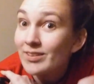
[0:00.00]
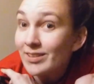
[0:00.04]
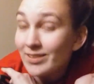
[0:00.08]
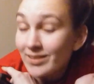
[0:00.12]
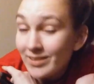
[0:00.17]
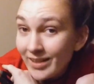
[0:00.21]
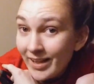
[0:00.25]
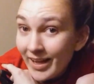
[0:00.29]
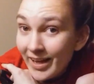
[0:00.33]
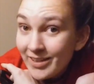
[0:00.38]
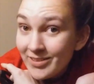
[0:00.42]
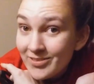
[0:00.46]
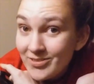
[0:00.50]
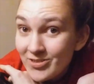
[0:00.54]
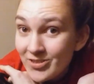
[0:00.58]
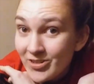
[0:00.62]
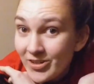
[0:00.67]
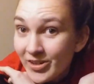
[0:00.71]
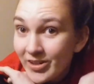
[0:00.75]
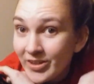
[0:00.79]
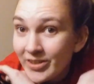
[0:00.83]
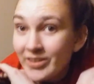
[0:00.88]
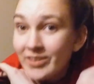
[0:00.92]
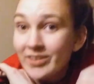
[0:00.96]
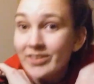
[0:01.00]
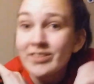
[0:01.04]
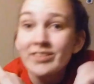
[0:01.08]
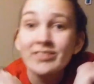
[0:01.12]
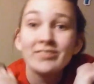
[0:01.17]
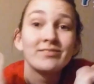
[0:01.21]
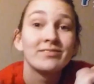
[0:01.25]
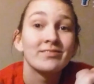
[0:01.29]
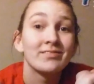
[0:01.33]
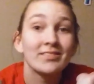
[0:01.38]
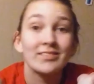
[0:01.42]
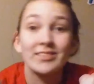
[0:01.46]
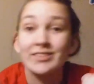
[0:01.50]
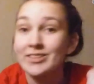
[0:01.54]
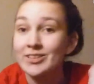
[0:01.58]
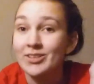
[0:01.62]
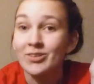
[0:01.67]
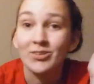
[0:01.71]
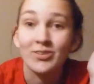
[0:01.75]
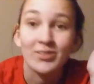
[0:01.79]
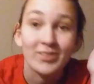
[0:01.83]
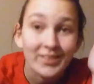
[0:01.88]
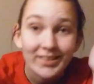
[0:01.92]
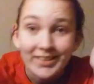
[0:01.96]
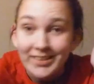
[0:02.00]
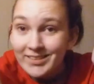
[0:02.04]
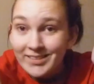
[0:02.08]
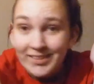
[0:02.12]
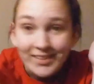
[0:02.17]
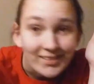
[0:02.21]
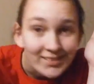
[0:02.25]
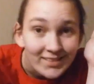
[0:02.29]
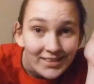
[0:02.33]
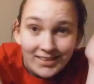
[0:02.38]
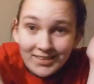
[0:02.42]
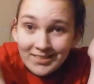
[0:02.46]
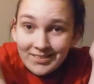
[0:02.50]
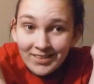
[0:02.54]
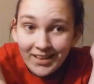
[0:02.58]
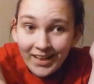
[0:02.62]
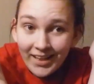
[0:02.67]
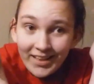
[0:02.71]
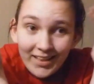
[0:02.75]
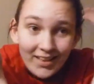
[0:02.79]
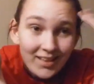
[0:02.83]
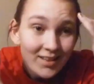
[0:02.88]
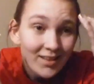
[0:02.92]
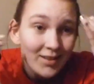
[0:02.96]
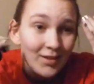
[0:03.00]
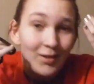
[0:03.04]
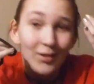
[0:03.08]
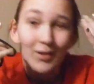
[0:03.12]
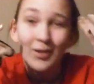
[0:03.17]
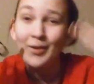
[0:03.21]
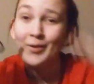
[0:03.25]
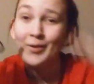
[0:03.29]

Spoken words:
last year, so this isn't like a